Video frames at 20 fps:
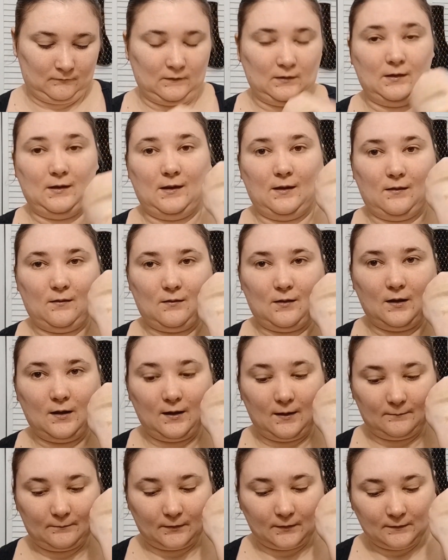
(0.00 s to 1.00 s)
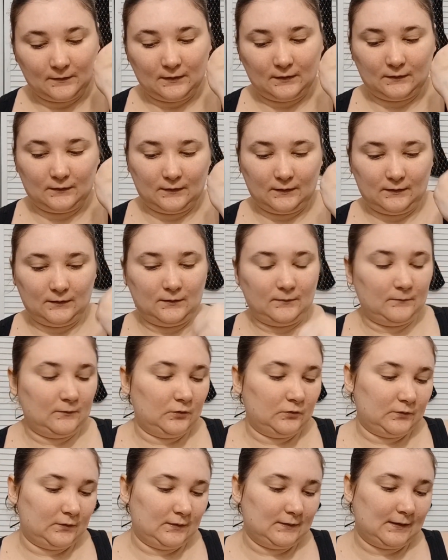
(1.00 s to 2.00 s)
Yeah, I'm probably gonna end up
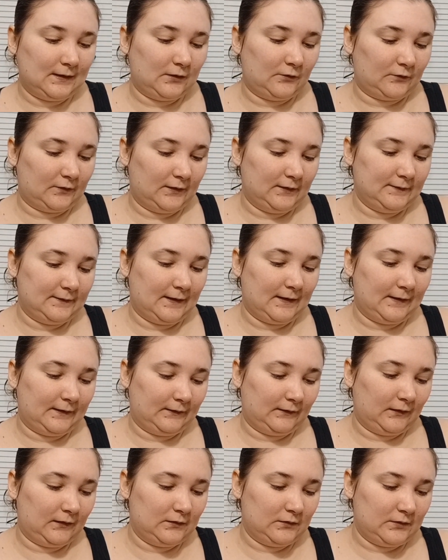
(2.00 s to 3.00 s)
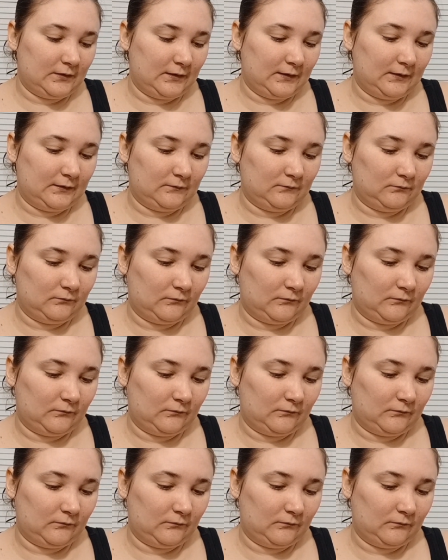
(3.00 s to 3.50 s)
using that green, the highlight shade.